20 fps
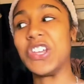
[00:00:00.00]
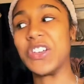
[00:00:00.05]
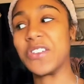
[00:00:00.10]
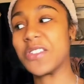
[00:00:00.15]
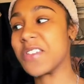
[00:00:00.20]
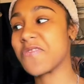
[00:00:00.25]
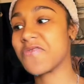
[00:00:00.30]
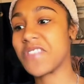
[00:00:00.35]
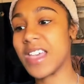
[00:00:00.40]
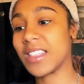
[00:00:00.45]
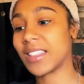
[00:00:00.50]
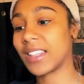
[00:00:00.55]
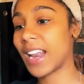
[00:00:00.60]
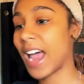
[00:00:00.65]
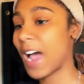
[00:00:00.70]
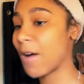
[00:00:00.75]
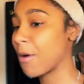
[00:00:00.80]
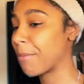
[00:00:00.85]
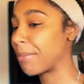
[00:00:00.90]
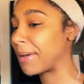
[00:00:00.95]
You didn't think
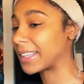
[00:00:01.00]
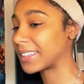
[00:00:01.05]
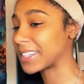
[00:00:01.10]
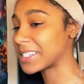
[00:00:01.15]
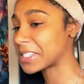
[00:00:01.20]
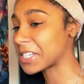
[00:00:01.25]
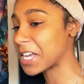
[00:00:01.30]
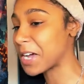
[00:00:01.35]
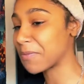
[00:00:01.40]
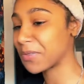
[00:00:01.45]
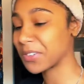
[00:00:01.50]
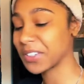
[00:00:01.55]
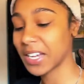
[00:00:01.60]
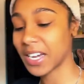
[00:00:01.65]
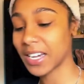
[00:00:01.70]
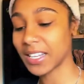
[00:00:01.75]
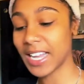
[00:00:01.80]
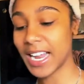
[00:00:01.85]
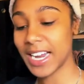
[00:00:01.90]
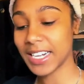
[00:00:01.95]
that I would pick this up for
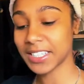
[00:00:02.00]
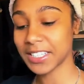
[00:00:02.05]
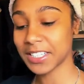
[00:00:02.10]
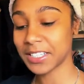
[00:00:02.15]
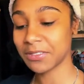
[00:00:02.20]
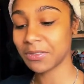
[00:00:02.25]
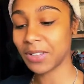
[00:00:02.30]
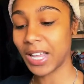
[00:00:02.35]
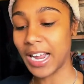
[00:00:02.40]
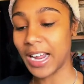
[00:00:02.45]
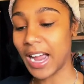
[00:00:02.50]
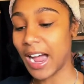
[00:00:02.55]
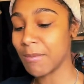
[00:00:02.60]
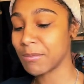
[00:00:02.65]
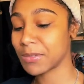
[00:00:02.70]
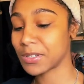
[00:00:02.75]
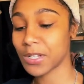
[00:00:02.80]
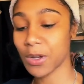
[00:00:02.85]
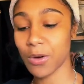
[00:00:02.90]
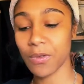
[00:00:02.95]
the collective? Like,
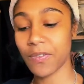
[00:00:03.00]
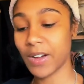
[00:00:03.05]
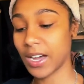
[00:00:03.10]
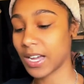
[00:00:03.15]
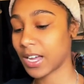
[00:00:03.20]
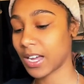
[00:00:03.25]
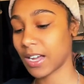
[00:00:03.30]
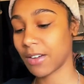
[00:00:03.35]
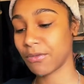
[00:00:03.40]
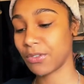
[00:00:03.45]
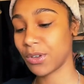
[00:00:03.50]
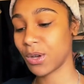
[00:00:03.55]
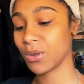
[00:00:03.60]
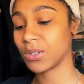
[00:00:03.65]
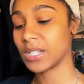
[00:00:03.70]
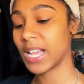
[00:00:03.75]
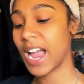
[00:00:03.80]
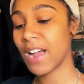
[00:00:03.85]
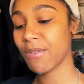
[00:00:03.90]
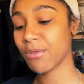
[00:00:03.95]
I'm so fucking
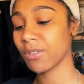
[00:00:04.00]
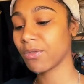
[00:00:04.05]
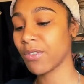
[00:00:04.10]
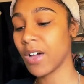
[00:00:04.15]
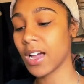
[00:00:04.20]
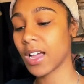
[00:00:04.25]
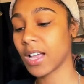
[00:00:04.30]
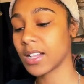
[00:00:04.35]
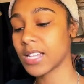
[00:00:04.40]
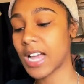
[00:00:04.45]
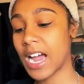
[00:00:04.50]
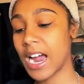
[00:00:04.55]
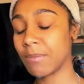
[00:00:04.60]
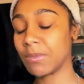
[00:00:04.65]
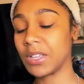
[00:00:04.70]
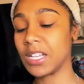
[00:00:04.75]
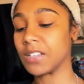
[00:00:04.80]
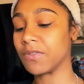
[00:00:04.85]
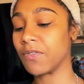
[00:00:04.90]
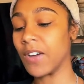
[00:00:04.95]
confused. Every fucking
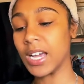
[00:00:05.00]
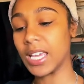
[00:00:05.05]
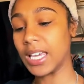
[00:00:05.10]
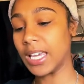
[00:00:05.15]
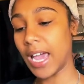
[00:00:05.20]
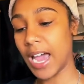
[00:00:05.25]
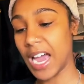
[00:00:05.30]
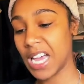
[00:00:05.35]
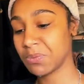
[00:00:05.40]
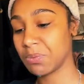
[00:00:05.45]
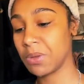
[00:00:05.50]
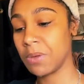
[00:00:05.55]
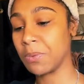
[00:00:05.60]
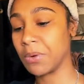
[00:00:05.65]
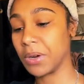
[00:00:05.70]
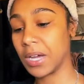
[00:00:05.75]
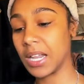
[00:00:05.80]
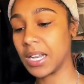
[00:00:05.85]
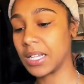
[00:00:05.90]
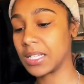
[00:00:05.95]
time these funky ass
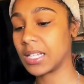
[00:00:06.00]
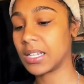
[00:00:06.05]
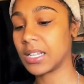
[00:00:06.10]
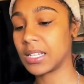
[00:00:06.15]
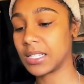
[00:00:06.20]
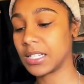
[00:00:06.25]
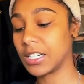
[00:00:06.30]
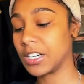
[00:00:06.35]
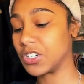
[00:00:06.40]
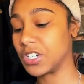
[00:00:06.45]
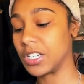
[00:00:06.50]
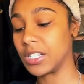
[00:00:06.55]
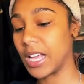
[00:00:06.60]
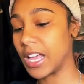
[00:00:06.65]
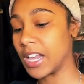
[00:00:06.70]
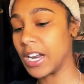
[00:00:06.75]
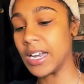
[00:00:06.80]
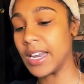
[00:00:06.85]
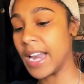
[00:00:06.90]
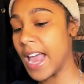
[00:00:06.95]
people get into this energy,
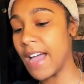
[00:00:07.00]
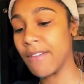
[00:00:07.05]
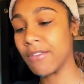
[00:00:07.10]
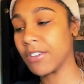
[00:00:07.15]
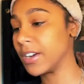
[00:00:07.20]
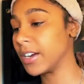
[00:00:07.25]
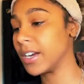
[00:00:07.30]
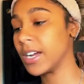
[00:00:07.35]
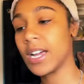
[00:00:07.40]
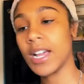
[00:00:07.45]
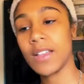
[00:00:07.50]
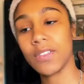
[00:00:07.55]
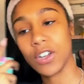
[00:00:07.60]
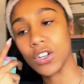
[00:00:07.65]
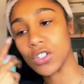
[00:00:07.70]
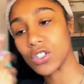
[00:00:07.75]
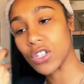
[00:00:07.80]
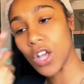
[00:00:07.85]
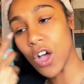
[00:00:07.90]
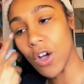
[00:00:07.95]

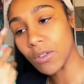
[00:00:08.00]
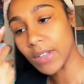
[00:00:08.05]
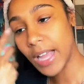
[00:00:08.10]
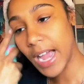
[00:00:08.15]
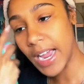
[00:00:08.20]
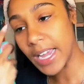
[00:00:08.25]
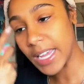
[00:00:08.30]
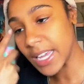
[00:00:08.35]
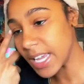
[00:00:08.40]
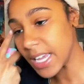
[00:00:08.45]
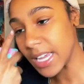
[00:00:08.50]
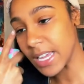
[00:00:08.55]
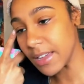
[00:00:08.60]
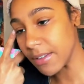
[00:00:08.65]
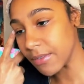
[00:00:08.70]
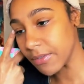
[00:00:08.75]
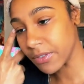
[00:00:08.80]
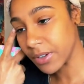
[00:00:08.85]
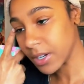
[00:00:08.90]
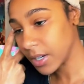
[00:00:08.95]
they're so
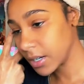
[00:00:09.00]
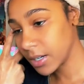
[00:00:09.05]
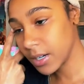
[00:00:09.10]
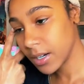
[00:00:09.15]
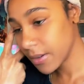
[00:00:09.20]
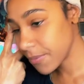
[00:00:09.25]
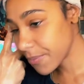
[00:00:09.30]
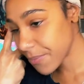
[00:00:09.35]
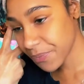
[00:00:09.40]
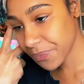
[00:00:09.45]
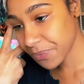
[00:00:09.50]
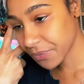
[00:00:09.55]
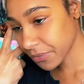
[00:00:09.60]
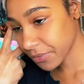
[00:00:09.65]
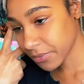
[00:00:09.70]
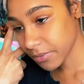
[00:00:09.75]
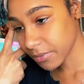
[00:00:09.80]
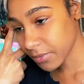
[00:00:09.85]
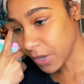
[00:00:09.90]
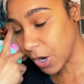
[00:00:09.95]
naive.
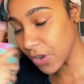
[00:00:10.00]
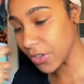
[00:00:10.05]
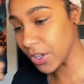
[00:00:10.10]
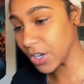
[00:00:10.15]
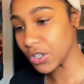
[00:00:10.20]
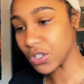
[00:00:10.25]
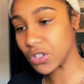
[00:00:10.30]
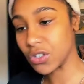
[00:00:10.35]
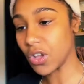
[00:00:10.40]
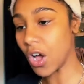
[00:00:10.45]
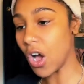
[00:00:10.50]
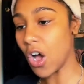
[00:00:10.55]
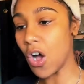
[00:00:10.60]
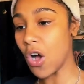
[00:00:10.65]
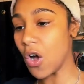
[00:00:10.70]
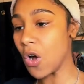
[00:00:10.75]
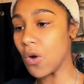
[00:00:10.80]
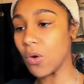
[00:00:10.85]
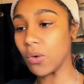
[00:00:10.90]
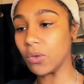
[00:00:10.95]
Or they're
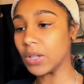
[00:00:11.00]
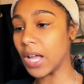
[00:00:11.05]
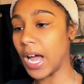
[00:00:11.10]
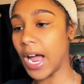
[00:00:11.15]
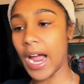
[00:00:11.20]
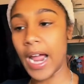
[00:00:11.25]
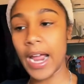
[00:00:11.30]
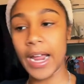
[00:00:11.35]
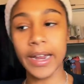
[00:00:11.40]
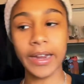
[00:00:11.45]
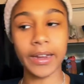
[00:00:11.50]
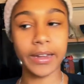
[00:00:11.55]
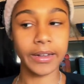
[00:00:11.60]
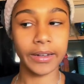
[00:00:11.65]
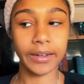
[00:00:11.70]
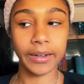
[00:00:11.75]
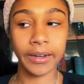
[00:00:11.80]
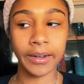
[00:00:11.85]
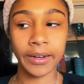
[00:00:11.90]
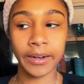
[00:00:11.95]
so,
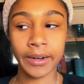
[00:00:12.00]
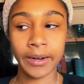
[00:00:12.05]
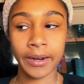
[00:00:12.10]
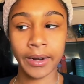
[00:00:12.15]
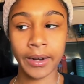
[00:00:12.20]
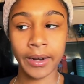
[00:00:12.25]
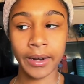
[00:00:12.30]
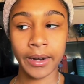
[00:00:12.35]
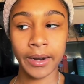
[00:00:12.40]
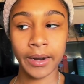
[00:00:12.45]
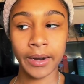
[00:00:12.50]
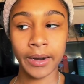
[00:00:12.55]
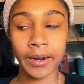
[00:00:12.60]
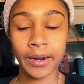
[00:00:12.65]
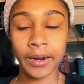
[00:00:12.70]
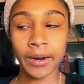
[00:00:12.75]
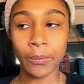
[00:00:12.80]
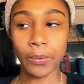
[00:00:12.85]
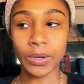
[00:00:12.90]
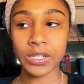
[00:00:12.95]
like,
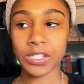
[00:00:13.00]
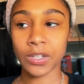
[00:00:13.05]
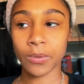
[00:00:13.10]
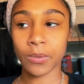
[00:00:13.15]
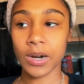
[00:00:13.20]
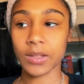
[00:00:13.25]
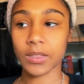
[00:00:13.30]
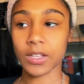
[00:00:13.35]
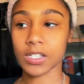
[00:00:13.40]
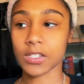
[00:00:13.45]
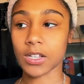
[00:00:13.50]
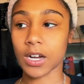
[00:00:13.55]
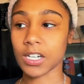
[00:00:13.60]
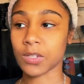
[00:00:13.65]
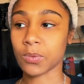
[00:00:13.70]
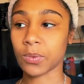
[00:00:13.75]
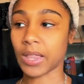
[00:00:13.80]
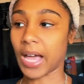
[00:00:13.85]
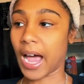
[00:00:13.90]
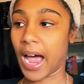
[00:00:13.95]
what's the word that
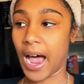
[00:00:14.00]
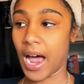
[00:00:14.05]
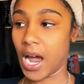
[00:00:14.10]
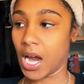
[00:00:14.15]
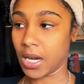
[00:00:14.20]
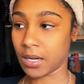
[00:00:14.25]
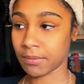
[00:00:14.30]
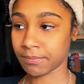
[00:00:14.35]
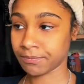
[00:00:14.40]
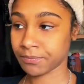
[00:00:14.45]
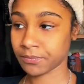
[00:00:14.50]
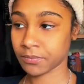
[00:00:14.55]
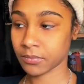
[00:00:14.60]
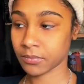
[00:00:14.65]
starts with the I?